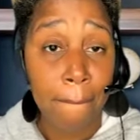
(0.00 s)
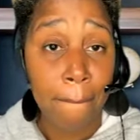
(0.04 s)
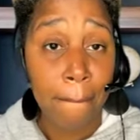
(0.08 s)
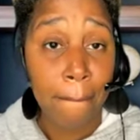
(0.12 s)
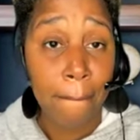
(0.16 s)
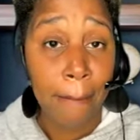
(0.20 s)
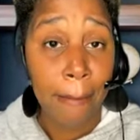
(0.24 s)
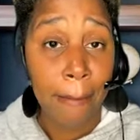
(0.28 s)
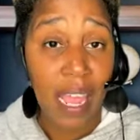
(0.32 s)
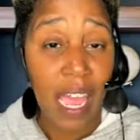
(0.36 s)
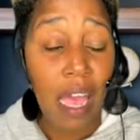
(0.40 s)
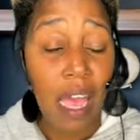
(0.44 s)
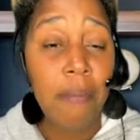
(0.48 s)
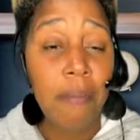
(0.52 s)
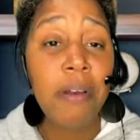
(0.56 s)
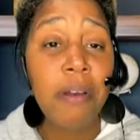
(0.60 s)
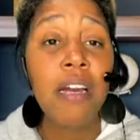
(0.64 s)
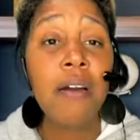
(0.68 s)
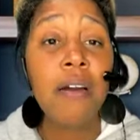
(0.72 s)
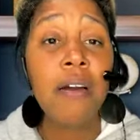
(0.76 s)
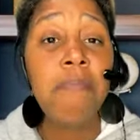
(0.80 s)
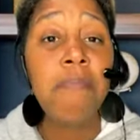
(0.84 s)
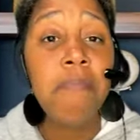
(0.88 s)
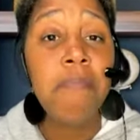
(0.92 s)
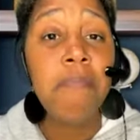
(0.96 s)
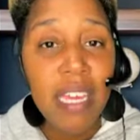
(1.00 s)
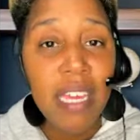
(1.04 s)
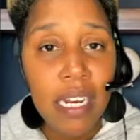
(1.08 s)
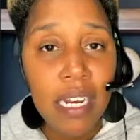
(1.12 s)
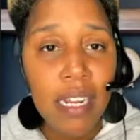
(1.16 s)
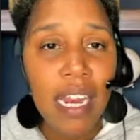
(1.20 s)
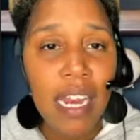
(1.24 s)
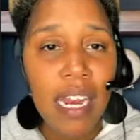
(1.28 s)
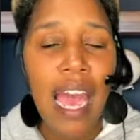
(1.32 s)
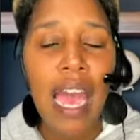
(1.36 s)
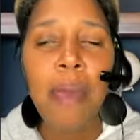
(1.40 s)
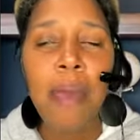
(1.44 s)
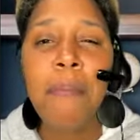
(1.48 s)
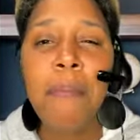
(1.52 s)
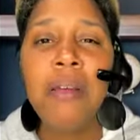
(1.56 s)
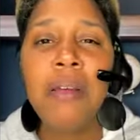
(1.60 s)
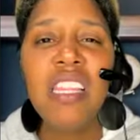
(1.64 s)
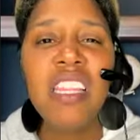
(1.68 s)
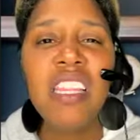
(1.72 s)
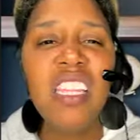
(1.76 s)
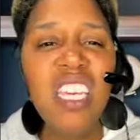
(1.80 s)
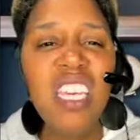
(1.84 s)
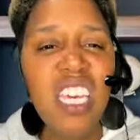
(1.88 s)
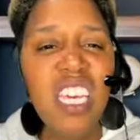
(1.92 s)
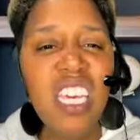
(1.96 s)
I'm committed. I
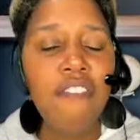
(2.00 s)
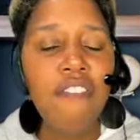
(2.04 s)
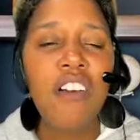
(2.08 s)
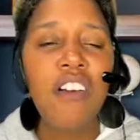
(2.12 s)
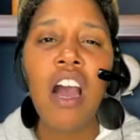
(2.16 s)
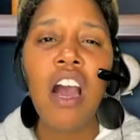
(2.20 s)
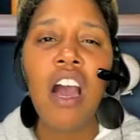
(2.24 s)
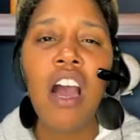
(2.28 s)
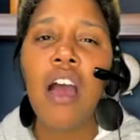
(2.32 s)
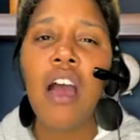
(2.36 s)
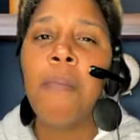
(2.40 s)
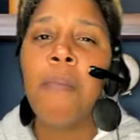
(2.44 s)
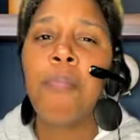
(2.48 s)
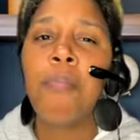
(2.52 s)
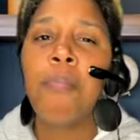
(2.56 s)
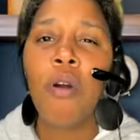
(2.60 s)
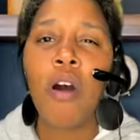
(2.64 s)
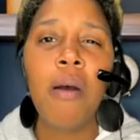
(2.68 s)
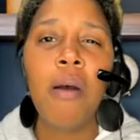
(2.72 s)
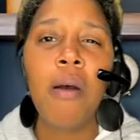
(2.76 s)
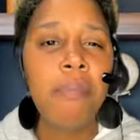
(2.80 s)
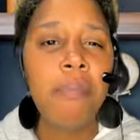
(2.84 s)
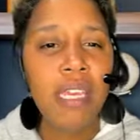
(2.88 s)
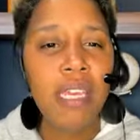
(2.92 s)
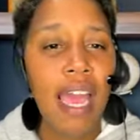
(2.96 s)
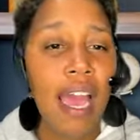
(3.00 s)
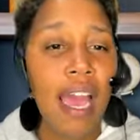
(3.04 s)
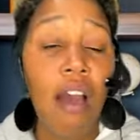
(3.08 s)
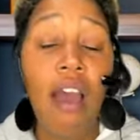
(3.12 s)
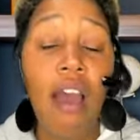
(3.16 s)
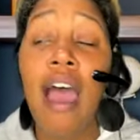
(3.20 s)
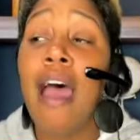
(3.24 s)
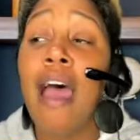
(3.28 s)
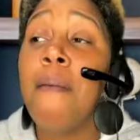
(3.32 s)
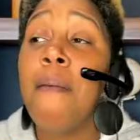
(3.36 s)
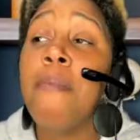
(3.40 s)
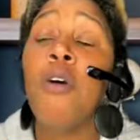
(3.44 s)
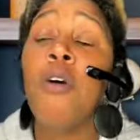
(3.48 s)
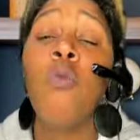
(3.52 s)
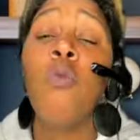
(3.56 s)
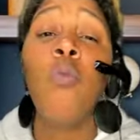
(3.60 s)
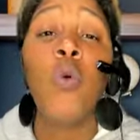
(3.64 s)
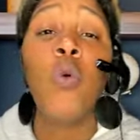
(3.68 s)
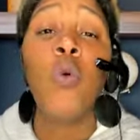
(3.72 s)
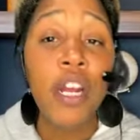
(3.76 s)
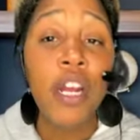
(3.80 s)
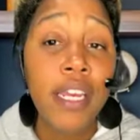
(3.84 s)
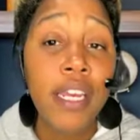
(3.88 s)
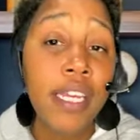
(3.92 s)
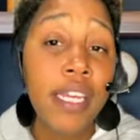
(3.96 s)
believe God brought me out. I've been
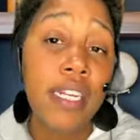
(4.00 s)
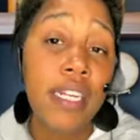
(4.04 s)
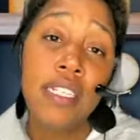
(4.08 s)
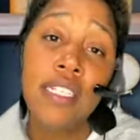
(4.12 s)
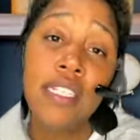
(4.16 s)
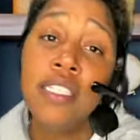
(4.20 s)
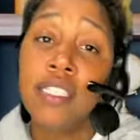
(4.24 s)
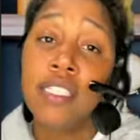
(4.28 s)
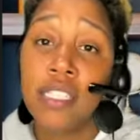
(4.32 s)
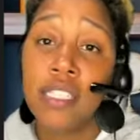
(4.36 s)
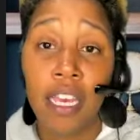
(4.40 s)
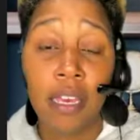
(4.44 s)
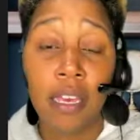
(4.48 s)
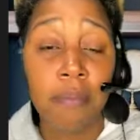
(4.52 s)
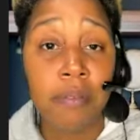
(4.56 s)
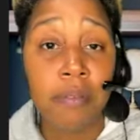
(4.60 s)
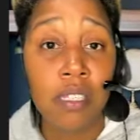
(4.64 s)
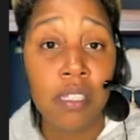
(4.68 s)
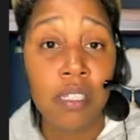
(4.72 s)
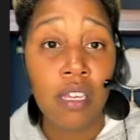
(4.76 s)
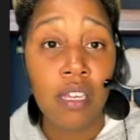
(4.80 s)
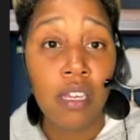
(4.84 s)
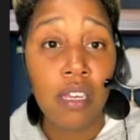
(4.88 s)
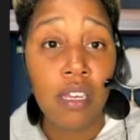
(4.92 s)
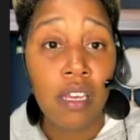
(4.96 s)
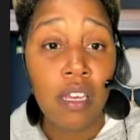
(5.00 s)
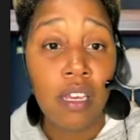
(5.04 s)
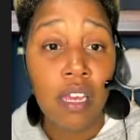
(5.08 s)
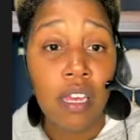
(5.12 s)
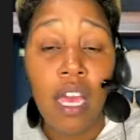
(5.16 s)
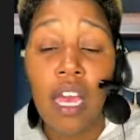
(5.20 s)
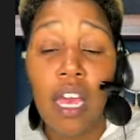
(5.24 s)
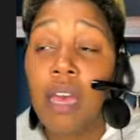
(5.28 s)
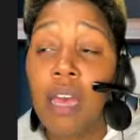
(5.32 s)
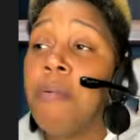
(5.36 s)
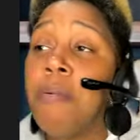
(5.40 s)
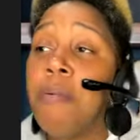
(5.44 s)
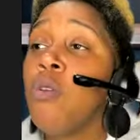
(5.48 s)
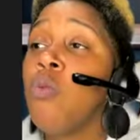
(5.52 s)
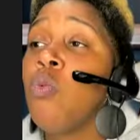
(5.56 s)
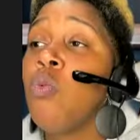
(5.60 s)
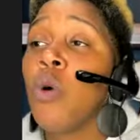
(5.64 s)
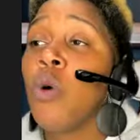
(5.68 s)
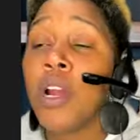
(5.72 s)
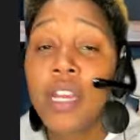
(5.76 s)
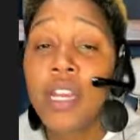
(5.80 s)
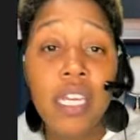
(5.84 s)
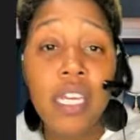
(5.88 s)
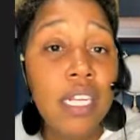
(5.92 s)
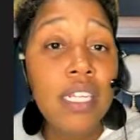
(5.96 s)
working these steps. I've been
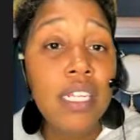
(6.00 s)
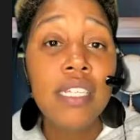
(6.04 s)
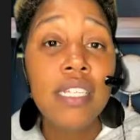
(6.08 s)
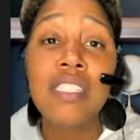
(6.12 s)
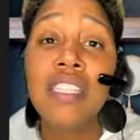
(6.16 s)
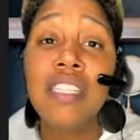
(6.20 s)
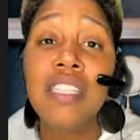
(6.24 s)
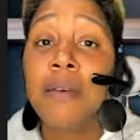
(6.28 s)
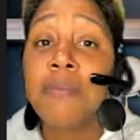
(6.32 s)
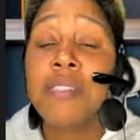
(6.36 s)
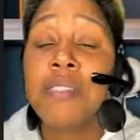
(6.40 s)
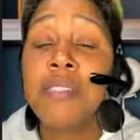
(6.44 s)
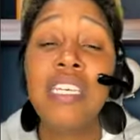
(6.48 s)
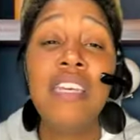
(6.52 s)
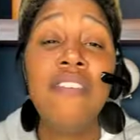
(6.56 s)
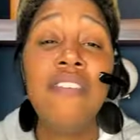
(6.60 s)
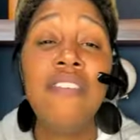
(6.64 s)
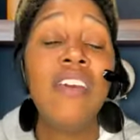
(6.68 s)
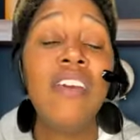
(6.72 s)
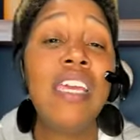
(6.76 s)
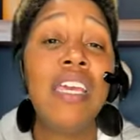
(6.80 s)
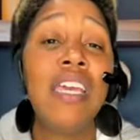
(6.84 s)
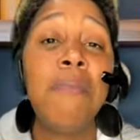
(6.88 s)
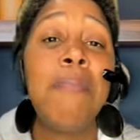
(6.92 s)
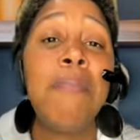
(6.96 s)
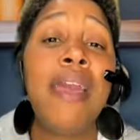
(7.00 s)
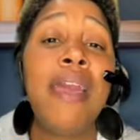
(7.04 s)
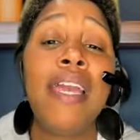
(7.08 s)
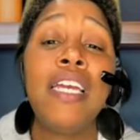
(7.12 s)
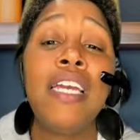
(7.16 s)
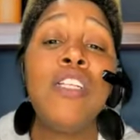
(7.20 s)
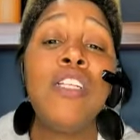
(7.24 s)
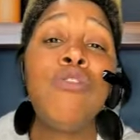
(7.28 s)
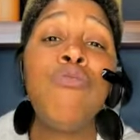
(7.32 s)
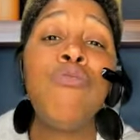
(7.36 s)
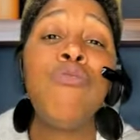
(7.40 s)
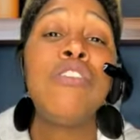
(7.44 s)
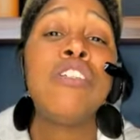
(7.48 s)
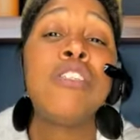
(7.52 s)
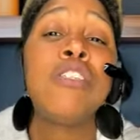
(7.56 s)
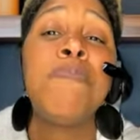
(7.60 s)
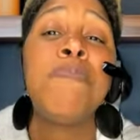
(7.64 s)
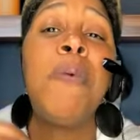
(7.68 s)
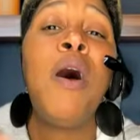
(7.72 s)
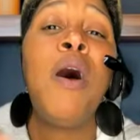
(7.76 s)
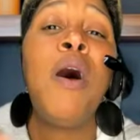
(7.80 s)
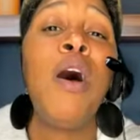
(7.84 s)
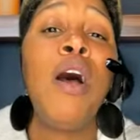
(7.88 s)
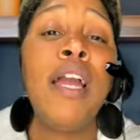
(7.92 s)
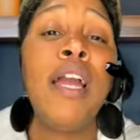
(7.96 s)
working these steps to even get back and do this
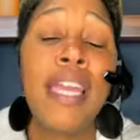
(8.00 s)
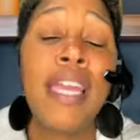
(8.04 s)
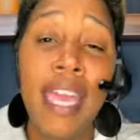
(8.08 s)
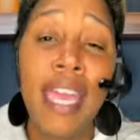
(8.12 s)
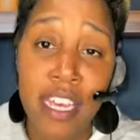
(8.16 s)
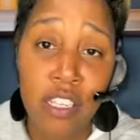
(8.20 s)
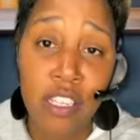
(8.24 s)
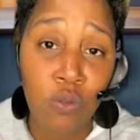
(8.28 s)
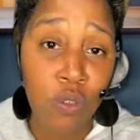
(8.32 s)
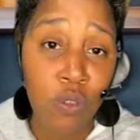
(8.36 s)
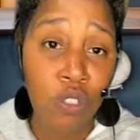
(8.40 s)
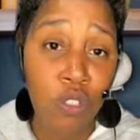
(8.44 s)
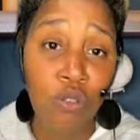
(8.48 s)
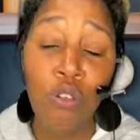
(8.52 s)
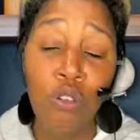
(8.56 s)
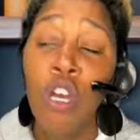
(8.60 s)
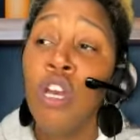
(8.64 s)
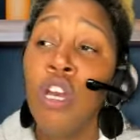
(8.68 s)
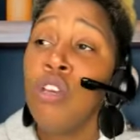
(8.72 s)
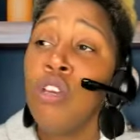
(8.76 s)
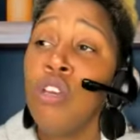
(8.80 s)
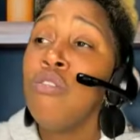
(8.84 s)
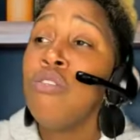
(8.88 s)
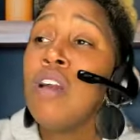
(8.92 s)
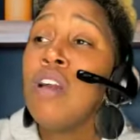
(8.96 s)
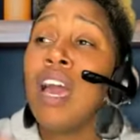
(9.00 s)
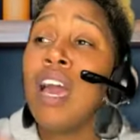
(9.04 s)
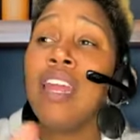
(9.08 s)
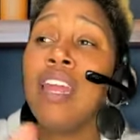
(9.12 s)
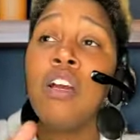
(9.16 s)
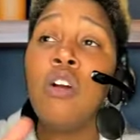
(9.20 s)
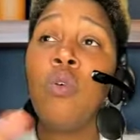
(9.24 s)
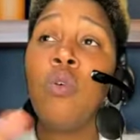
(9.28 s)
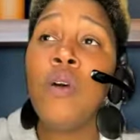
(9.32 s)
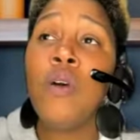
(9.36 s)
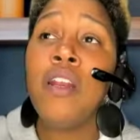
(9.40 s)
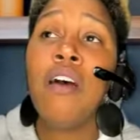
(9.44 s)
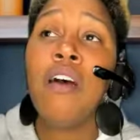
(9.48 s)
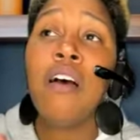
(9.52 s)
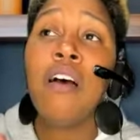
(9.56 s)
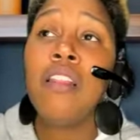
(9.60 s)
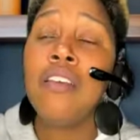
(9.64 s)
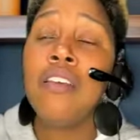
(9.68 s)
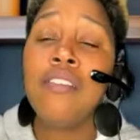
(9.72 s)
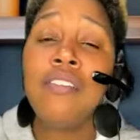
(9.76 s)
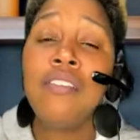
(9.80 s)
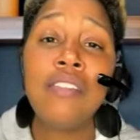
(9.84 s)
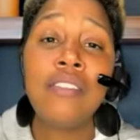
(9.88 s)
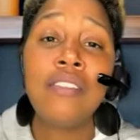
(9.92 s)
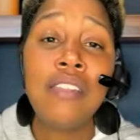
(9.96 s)
podcast with you. You got to quit all this
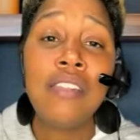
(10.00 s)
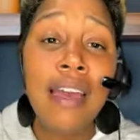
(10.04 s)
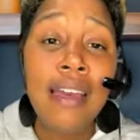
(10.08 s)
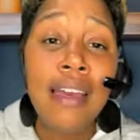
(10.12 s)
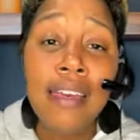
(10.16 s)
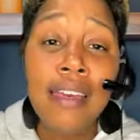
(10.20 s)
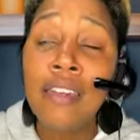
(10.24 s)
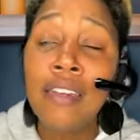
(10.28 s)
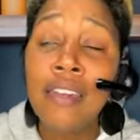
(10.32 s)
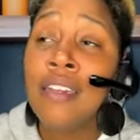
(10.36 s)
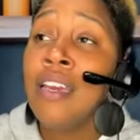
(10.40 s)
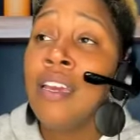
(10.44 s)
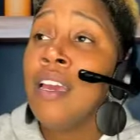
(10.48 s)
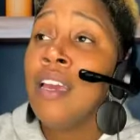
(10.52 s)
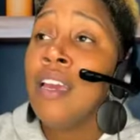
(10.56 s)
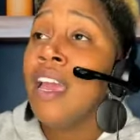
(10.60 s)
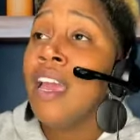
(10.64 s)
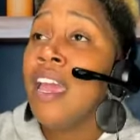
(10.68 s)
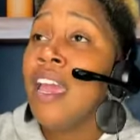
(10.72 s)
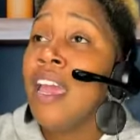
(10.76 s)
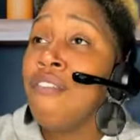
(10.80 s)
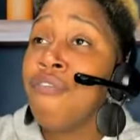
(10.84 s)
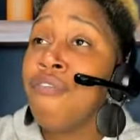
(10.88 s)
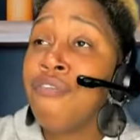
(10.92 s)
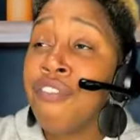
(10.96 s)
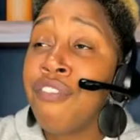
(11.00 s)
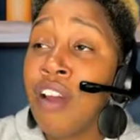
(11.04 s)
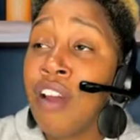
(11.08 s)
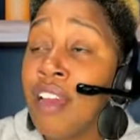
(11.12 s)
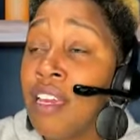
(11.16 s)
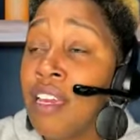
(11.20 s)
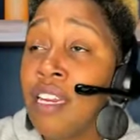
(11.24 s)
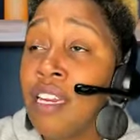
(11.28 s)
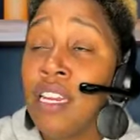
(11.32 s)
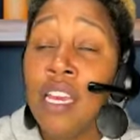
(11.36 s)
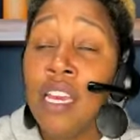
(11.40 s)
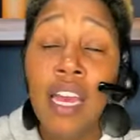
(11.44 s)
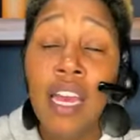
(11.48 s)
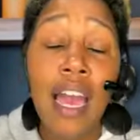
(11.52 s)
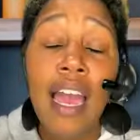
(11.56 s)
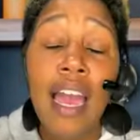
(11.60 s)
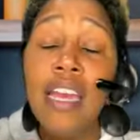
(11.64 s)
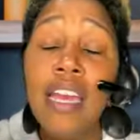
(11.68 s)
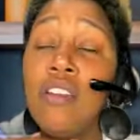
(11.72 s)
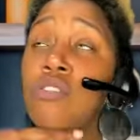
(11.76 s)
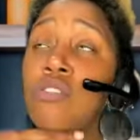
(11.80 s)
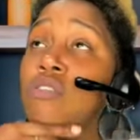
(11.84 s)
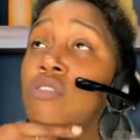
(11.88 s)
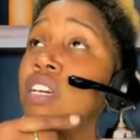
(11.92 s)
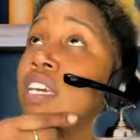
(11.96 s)
stunting and fronting. I
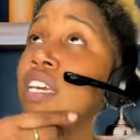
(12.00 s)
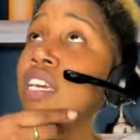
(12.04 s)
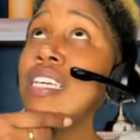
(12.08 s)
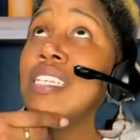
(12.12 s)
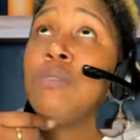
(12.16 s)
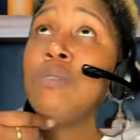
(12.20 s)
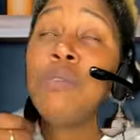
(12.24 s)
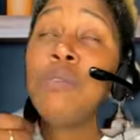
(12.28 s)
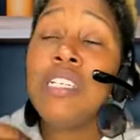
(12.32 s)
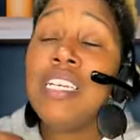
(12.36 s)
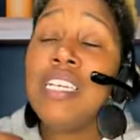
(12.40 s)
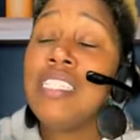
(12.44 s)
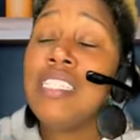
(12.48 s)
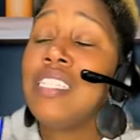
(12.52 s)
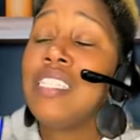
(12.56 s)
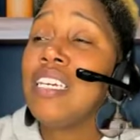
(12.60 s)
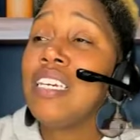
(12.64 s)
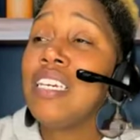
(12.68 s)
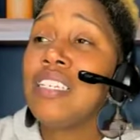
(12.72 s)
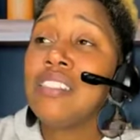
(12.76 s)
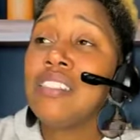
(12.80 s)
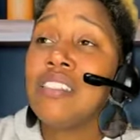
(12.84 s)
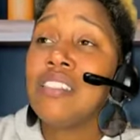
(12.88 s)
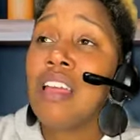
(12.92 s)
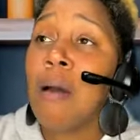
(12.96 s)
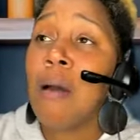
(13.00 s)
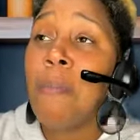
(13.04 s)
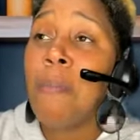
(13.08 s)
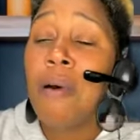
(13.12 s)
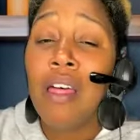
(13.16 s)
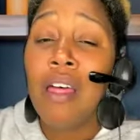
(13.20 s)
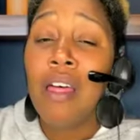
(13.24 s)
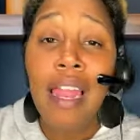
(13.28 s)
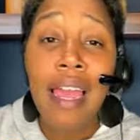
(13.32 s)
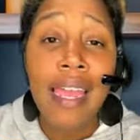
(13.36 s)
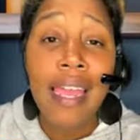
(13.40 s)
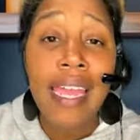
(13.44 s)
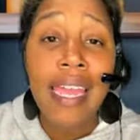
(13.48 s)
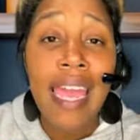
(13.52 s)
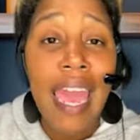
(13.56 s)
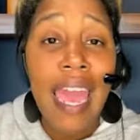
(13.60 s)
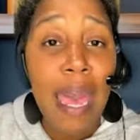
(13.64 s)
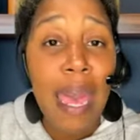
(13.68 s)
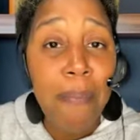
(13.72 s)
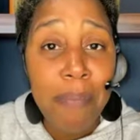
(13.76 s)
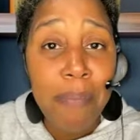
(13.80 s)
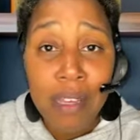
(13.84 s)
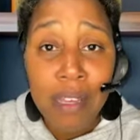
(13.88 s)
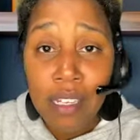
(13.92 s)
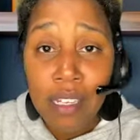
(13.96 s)
know kids, what they say, stop all that capping.